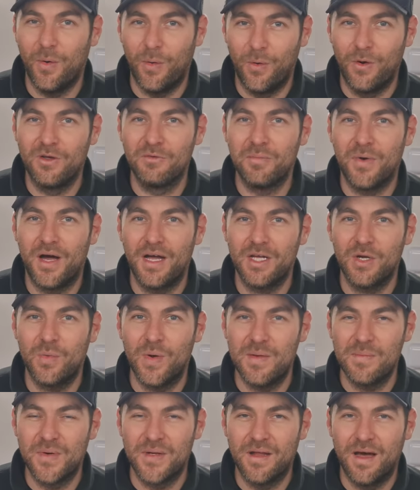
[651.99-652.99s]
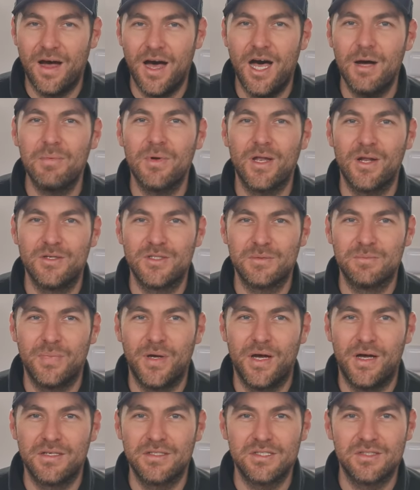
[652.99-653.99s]
all of my equipment up close and
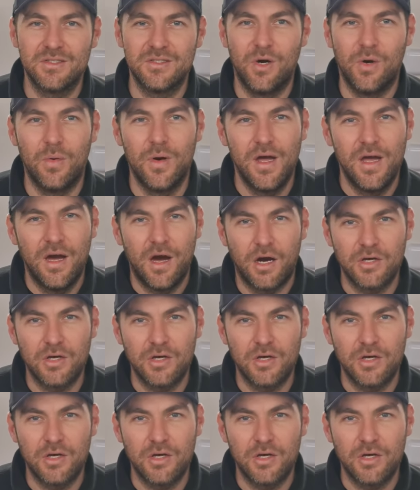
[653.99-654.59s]
personal.